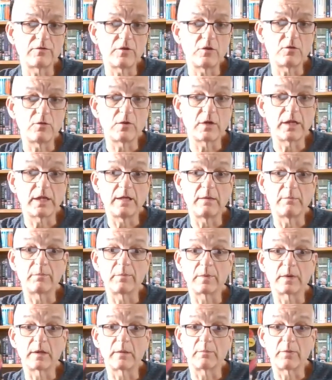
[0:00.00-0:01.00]
of you who keep
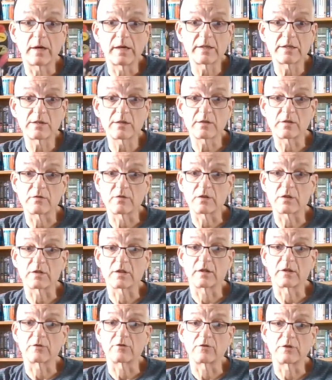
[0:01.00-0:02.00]
abreast of
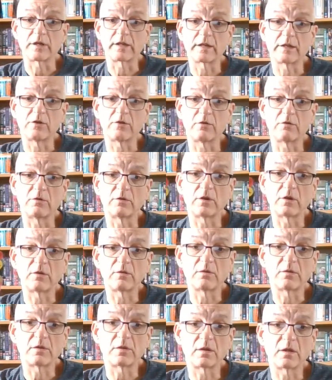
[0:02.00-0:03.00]
Star Trek, you'll
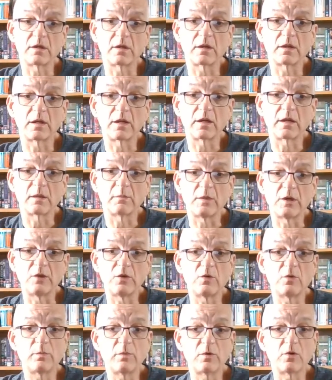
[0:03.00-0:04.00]
know that
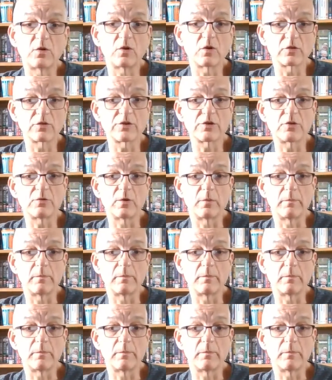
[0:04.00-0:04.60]
Hugh Borg also